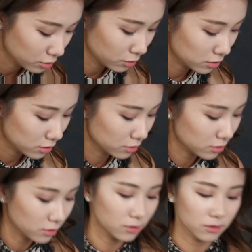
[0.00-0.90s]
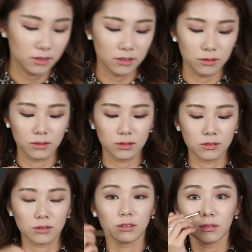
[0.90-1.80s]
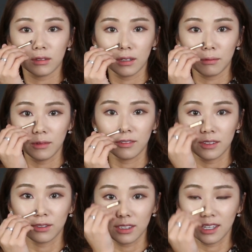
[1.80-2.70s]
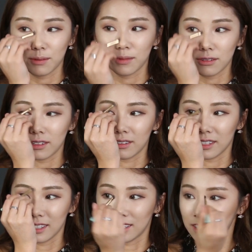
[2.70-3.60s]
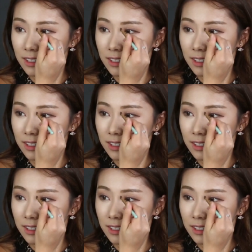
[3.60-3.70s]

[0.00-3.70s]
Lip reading: Nose, contour. I'm not even looking at the mirror already.